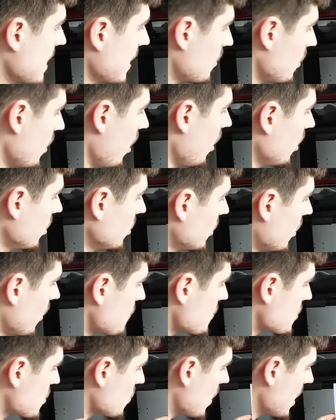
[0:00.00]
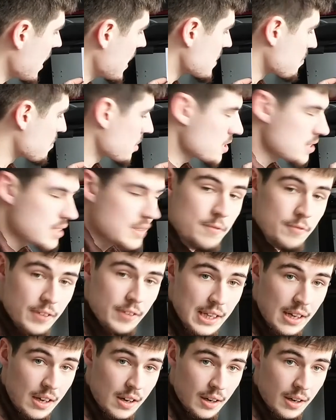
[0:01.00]
out a whole lot of squares because in
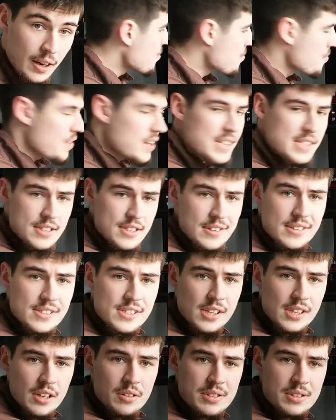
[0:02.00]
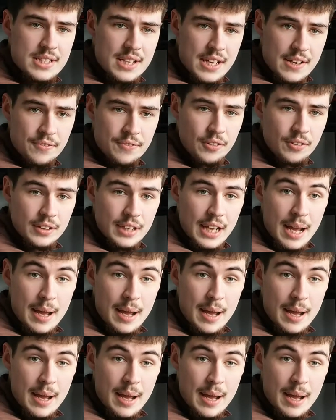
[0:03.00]
VR things look so different,